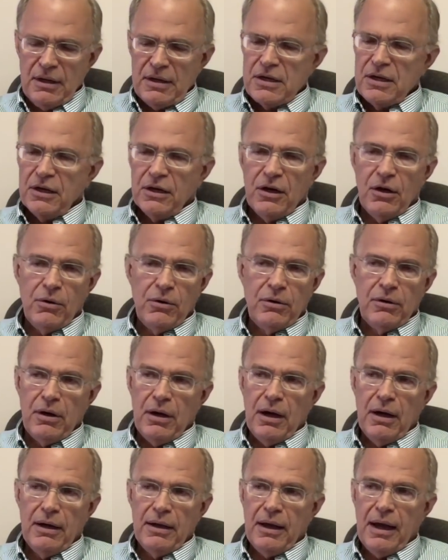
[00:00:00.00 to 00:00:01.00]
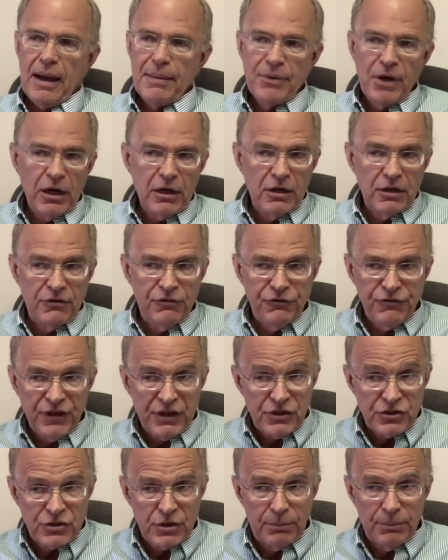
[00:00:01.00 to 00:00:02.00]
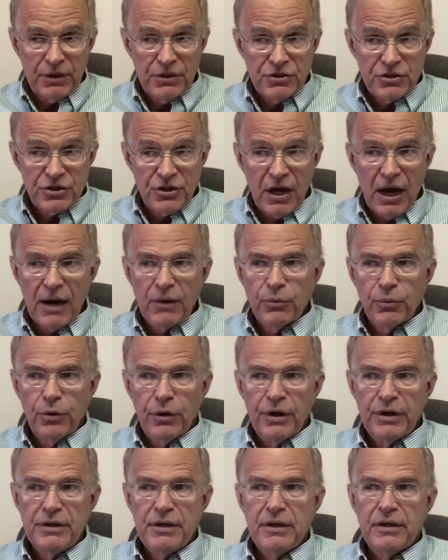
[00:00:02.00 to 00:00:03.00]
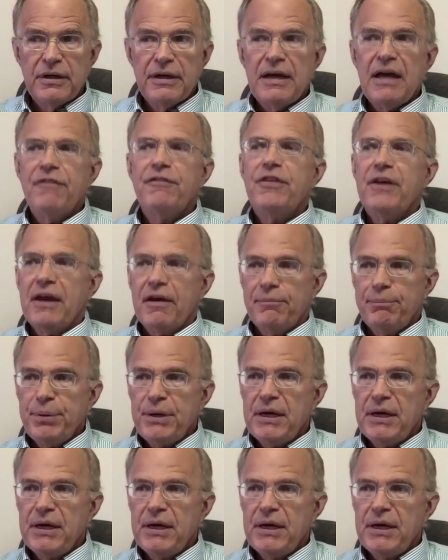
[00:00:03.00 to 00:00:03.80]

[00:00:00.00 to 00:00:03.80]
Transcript: you know, I'm not going to fix somebody's thyroid if they have